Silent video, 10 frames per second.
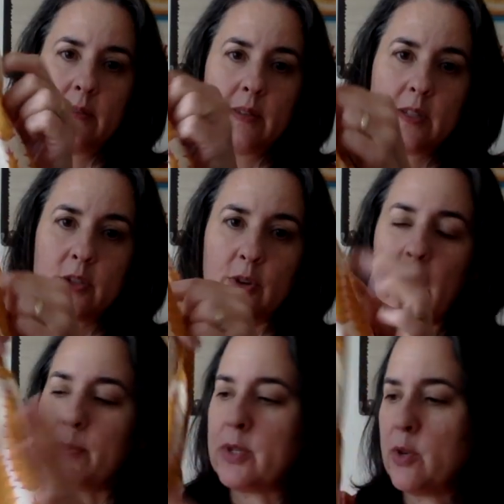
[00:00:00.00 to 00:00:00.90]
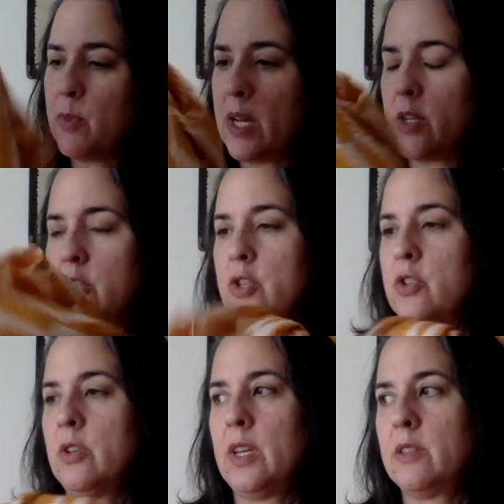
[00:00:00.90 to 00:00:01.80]
the strap too
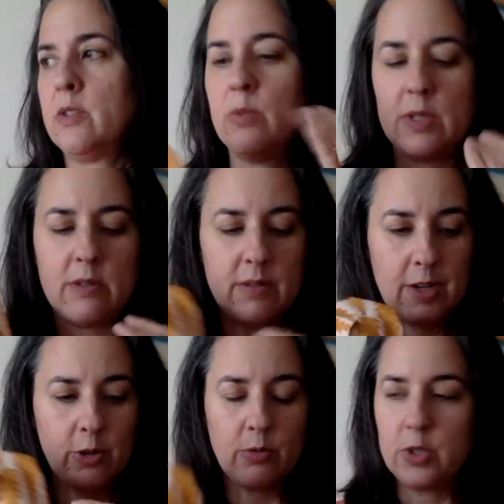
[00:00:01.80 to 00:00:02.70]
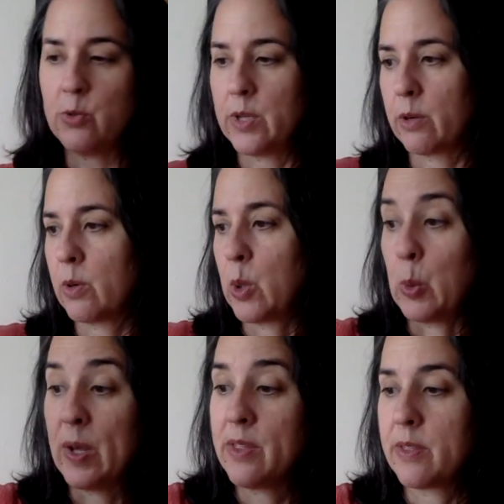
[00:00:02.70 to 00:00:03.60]
much, like too narrow, too narrow a
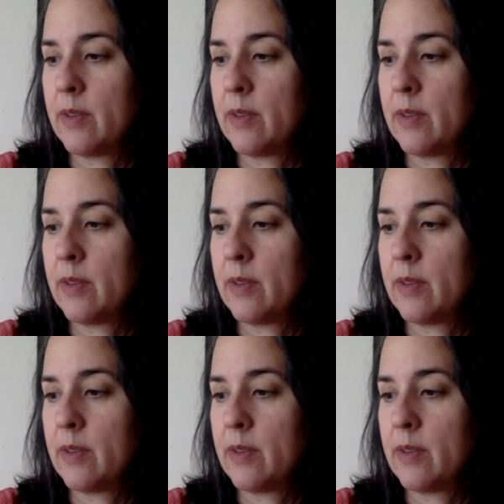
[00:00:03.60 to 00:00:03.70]
width.